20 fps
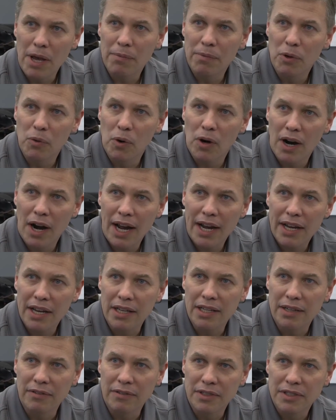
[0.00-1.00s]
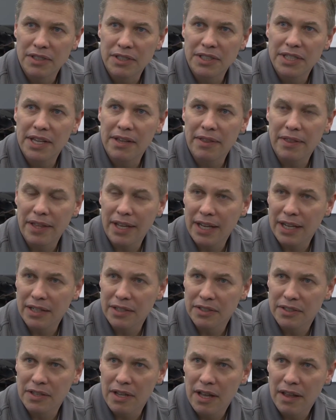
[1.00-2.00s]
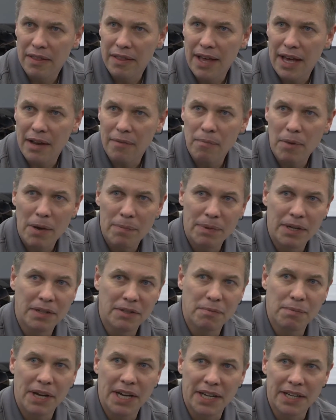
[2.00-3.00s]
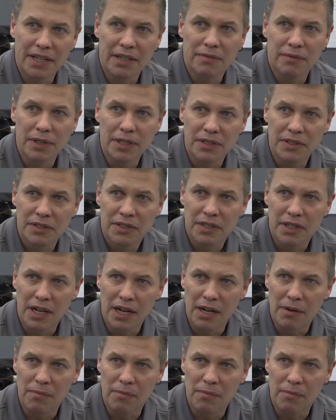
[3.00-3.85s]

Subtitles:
maybe where I can see things that might be able to make a difference